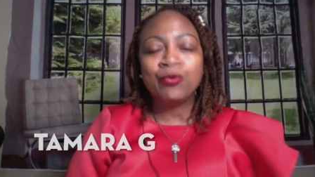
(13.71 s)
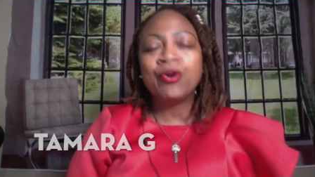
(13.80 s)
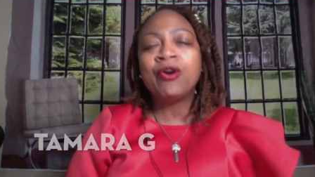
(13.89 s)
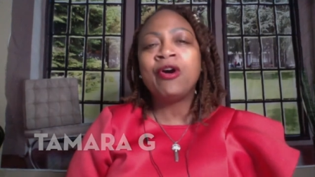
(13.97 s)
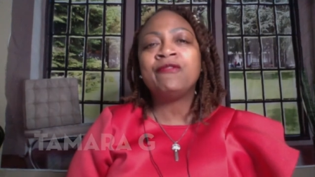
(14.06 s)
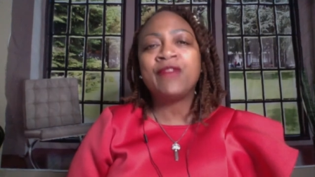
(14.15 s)
We're
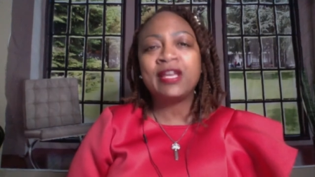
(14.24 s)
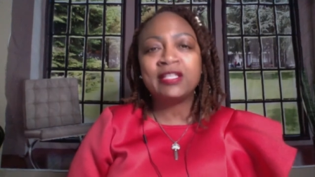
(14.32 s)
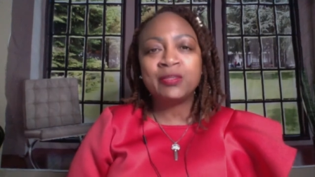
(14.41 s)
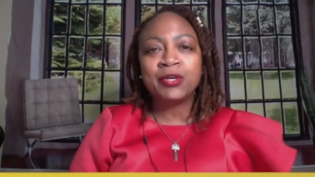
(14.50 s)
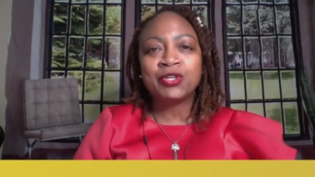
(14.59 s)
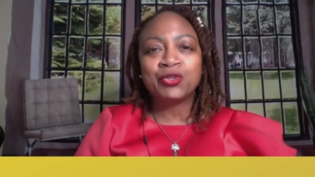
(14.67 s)
on
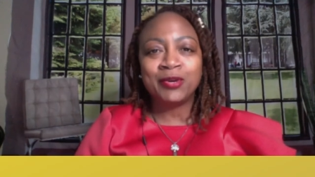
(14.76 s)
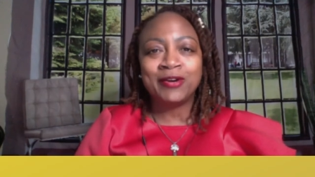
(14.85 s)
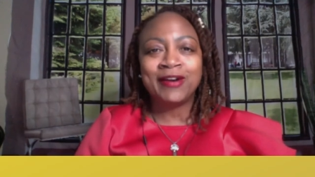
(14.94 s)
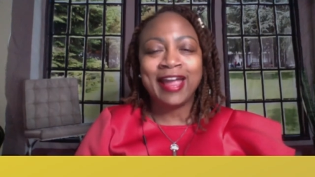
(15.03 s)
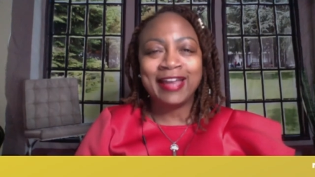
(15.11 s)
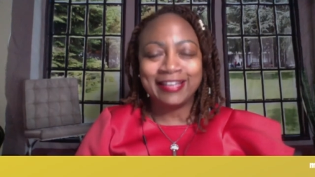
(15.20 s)
Facebook, Twitter,
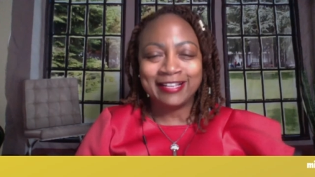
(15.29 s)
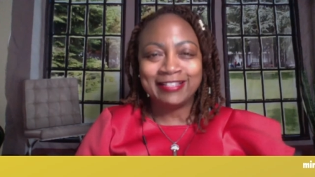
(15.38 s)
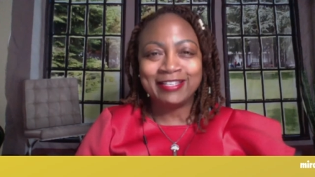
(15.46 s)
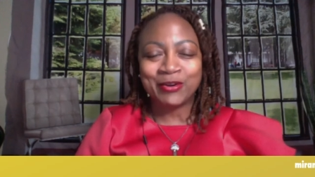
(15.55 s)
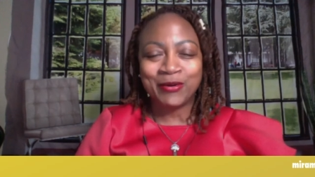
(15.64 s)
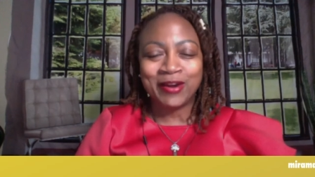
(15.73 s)
and
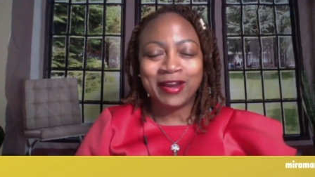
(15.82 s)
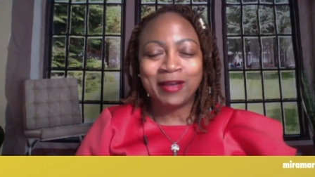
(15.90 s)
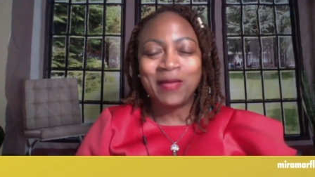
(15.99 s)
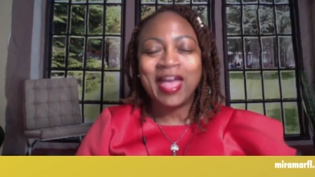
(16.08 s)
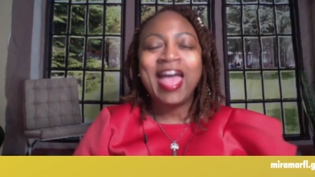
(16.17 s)
Instagram